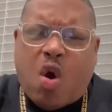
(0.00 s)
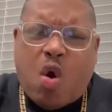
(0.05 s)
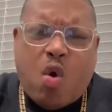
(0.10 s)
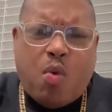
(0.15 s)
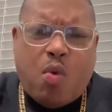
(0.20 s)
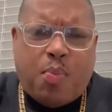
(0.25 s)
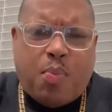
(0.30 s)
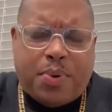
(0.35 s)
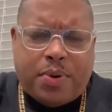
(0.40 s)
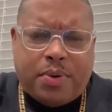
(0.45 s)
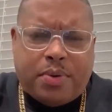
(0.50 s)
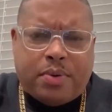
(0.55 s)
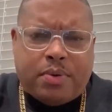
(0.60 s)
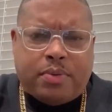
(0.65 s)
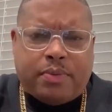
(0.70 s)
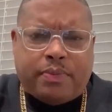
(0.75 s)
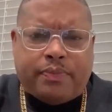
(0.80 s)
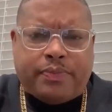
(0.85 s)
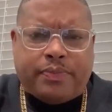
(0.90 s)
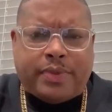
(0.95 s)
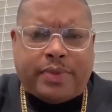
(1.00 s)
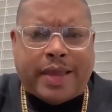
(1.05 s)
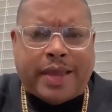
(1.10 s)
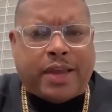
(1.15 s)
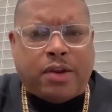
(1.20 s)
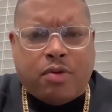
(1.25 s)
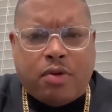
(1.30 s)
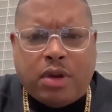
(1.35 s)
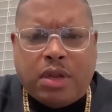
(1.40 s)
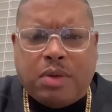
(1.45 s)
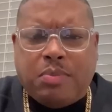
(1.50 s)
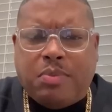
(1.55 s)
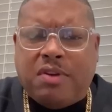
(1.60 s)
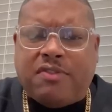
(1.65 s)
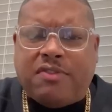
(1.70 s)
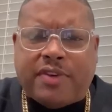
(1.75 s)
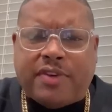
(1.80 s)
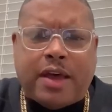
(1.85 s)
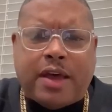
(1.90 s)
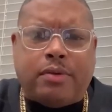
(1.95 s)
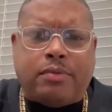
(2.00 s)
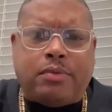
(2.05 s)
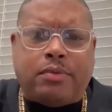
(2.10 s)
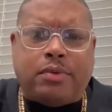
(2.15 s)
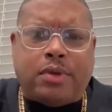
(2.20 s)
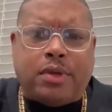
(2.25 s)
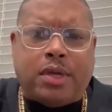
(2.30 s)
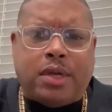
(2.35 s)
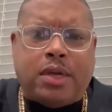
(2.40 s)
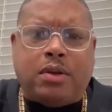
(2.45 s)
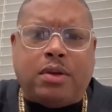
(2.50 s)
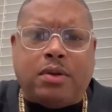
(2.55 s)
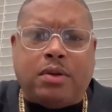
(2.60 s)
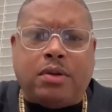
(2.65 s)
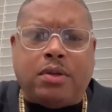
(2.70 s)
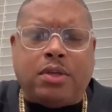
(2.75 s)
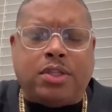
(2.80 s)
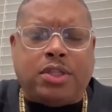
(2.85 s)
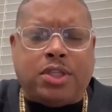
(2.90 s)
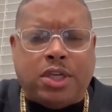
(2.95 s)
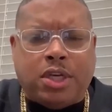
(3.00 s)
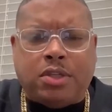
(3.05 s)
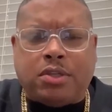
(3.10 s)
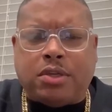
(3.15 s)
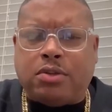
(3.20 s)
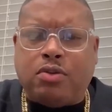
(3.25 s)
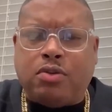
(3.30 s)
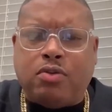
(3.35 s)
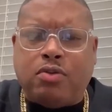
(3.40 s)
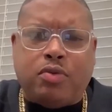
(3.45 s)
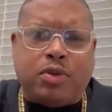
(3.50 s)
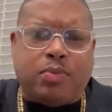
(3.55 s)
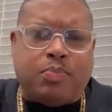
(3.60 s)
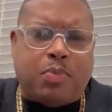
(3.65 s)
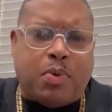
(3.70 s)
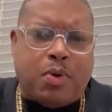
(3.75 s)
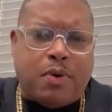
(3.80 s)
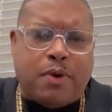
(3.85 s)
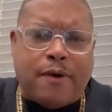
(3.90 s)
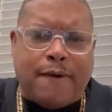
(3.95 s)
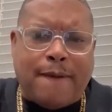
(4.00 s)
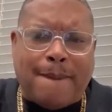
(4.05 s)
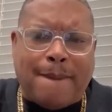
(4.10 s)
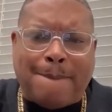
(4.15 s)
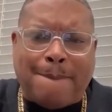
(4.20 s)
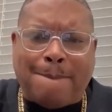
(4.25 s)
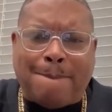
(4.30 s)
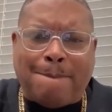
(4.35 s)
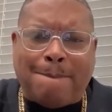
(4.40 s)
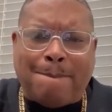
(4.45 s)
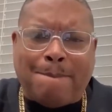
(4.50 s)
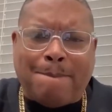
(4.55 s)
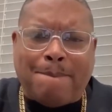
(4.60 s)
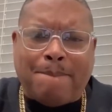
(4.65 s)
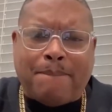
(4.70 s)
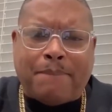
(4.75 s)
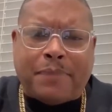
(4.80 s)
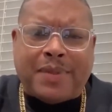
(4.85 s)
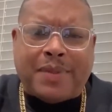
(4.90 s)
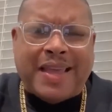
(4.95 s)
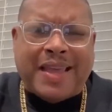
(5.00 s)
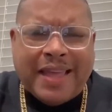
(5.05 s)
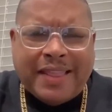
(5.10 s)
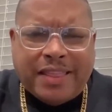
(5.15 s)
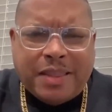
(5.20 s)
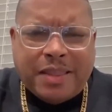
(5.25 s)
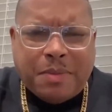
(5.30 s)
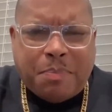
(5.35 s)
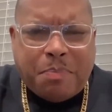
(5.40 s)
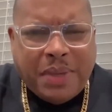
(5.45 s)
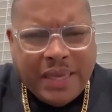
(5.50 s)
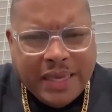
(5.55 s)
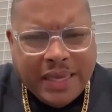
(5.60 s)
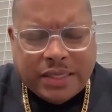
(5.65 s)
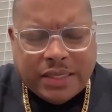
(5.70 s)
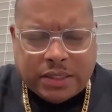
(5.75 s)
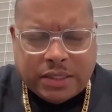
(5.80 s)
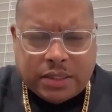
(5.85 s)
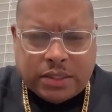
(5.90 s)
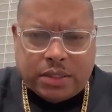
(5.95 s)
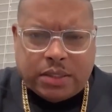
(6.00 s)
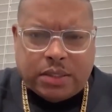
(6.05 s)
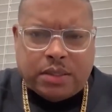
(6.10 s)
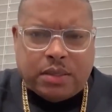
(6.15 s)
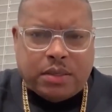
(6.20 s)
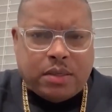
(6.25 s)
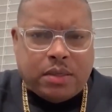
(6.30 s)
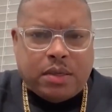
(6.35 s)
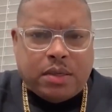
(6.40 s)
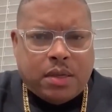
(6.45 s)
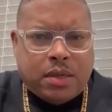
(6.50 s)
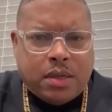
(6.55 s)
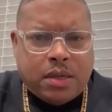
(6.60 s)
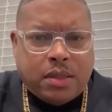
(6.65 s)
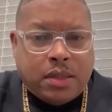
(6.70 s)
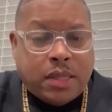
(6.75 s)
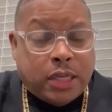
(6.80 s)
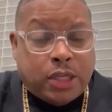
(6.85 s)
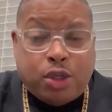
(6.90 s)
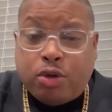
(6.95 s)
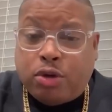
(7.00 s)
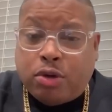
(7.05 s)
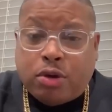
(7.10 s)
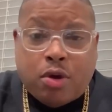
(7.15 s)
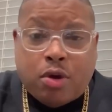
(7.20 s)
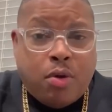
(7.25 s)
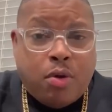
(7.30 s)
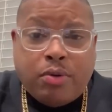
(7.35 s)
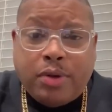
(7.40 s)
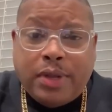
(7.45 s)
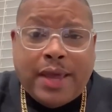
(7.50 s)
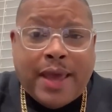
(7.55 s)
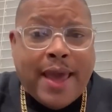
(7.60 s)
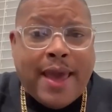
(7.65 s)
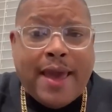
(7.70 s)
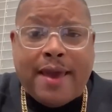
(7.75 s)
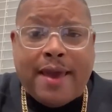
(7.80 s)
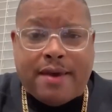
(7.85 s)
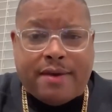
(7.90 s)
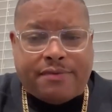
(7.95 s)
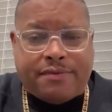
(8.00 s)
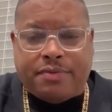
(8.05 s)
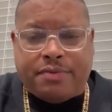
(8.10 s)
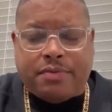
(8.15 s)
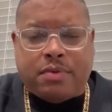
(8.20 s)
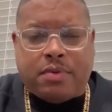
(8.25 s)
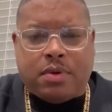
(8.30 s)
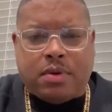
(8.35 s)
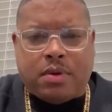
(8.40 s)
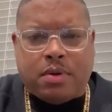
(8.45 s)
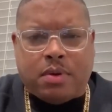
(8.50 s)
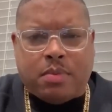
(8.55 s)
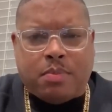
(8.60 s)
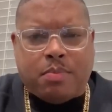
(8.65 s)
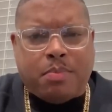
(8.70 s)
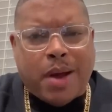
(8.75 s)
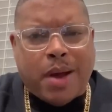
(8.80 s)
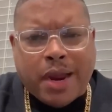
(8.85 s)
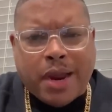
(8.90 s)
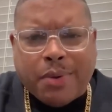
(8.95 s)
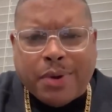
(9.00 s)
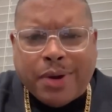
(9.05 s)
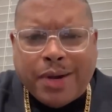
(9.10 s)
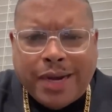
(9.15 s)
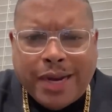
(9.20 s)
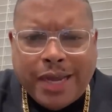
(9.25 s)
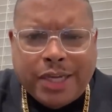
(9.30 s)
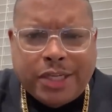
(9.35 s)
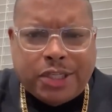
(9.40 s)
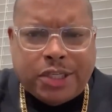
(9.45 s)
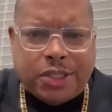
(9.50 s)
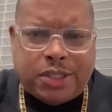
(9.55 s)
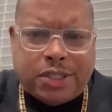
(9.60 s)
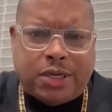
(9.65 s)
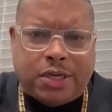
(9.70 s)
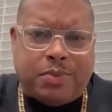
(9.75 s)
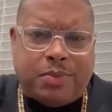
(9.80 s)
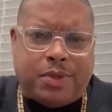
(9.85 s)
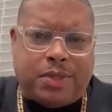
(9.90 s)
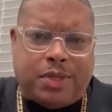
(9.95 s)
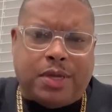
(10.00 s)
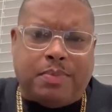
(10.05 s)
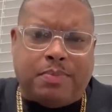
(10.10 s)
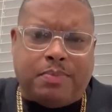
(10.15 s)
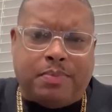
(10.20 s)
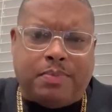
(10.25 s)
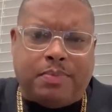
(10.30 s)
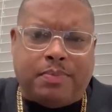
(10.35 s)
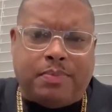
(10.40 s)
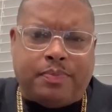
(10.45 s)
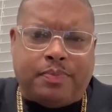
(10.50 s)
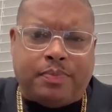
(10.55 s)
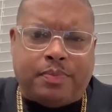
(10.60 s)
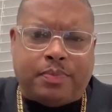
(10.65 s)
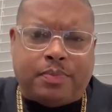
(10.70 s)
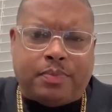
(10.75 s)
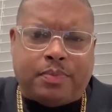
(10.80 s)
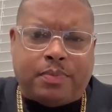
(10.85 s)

and the hope that can only be found in Jesus who was born. And the peace that you can only have by a relationship with him.